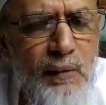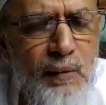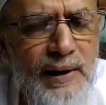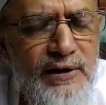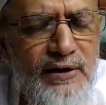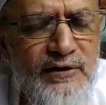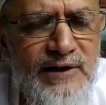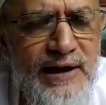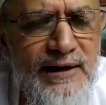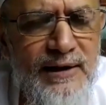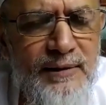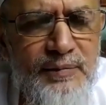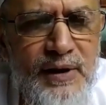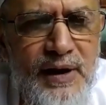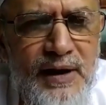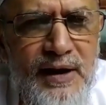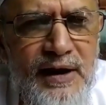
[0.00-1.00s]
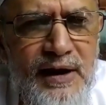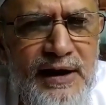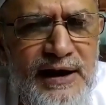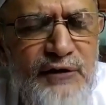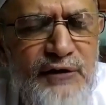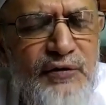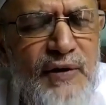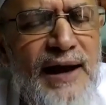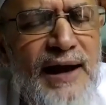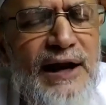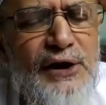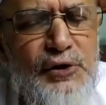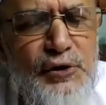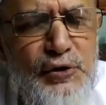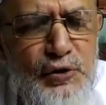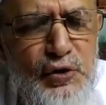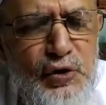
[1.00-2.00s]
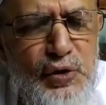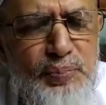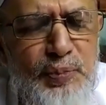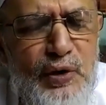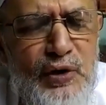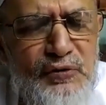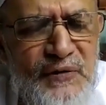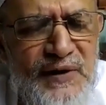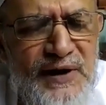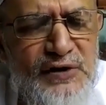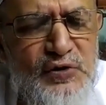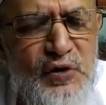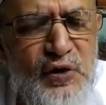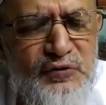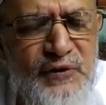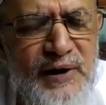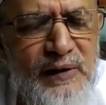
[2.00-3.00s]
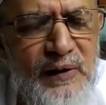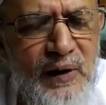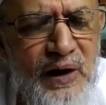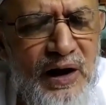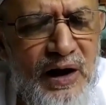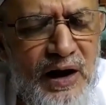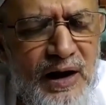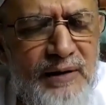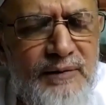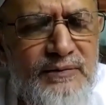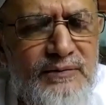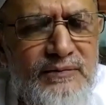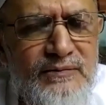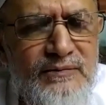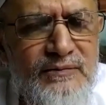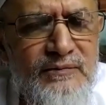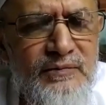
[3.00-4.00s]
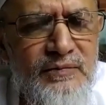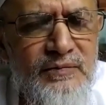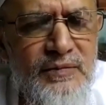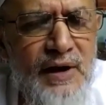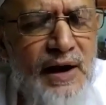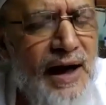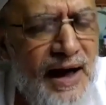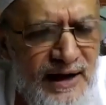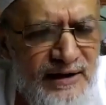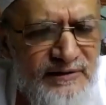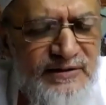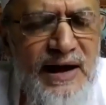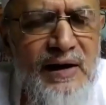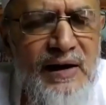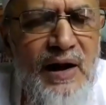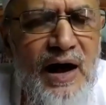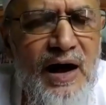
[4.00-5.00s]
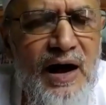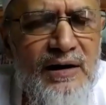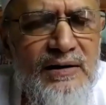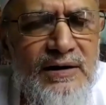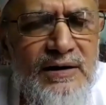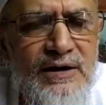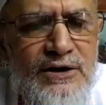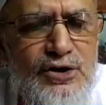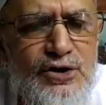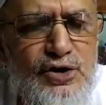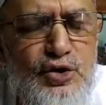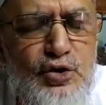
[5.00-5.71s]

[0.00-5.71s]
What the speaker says: alayhi wasallam, if you are a true prophet of Allah, ask Allah to